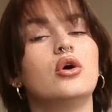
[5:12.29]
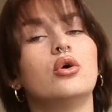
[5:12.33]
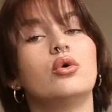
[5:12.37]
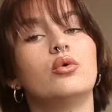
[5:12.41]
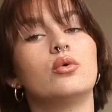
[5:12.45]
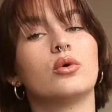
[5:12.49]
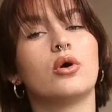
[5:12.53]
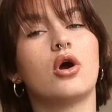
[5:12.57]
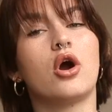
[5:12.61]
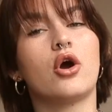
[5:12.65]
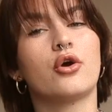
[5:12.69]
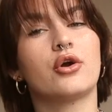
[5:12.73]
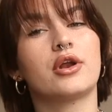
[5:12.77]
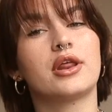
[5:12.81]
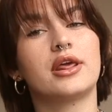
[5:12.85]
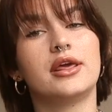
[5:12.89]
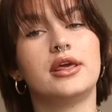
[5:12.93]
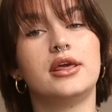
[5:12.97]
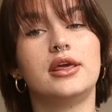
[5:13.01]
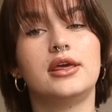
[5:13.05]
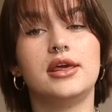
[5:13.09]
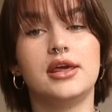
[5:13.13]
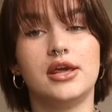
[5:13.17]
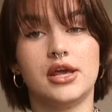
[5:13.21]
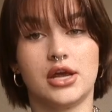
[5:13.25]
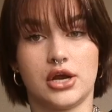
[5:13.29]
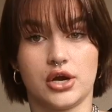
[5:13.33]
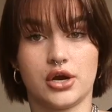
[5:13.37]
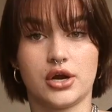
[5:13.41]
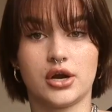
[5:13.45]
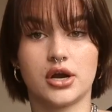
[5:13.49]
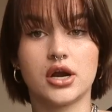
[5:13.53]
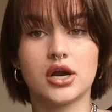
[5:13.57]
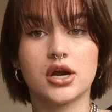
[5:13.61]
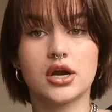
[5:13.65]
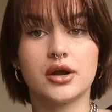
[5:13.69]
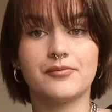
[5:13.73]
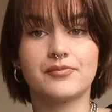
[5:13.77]
who were already
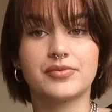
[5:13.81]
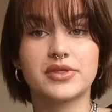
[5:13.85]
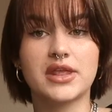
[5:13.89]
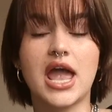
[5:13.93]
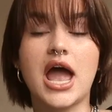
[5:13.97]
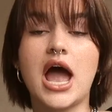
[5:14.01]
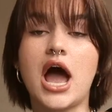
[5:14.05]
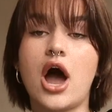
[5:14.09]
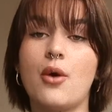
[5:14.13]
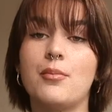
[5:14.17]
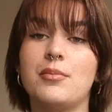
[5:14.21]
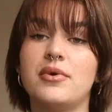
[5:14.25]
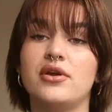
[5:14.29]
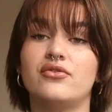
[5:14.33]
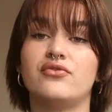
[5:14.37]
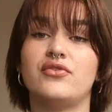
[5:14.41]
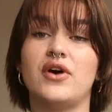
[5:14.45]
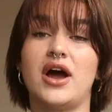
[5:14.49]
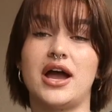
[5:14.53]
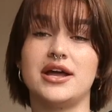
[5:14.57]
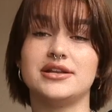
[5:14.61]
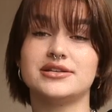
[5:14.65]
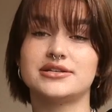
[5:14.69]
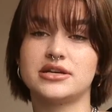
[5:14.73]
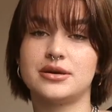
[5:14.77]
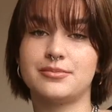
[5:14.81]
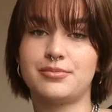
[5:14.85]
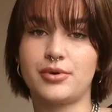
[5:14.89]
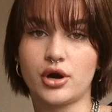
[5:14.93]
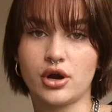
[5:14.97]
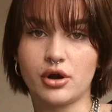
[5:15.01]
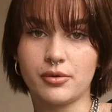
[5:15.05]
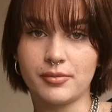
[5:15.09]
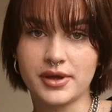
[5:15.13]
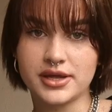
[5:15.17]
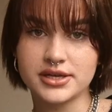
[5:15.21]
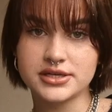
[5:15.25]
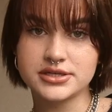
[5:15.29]
here help me find an
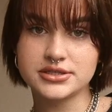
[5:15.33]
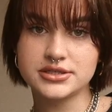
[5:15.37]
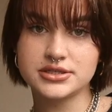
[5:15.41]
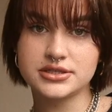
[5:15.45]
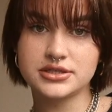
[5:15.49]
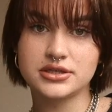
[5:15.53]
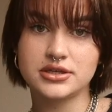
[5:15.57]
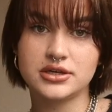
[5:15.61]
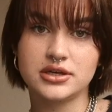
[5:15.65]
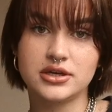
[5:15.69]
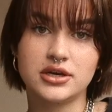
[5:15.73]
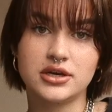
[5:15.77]
apartment.